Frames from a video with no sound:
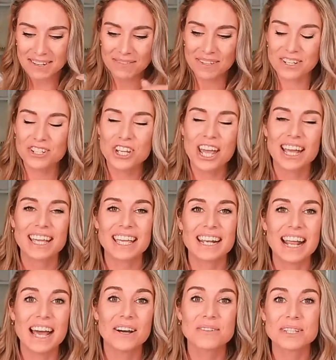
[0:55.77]
definitely check it
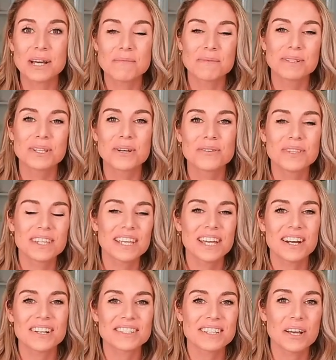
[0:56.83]
out down below in the
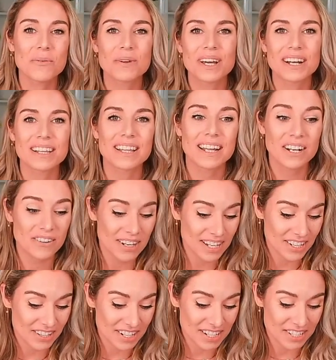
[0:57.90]
carousel. We got a lot of great
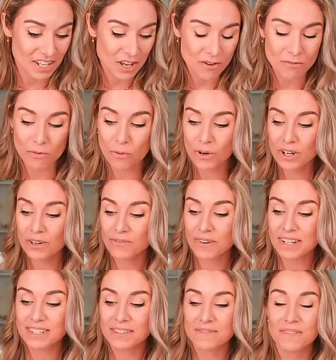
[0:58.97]
goodies for your
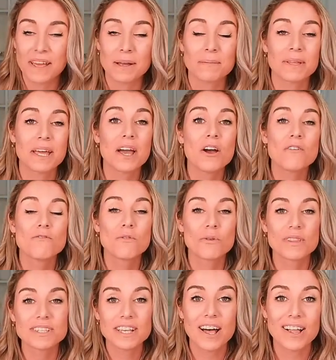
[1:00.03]
friends and family for
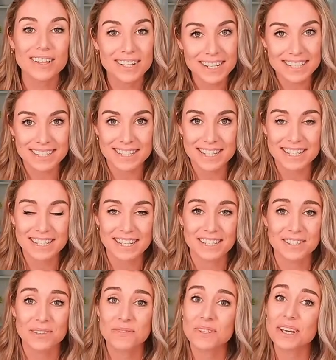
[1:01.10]
this holiday season.
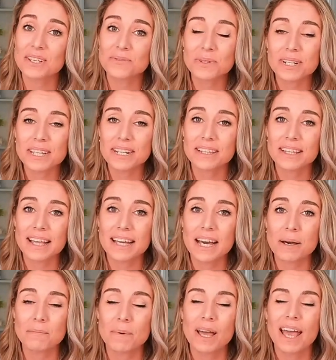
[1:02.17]
So if you guys want to get a leg
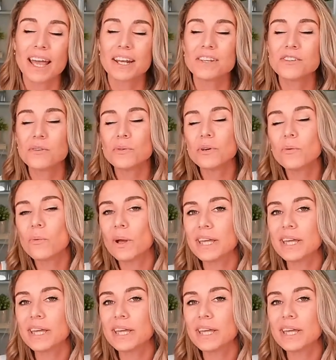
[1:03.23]
up and you don't want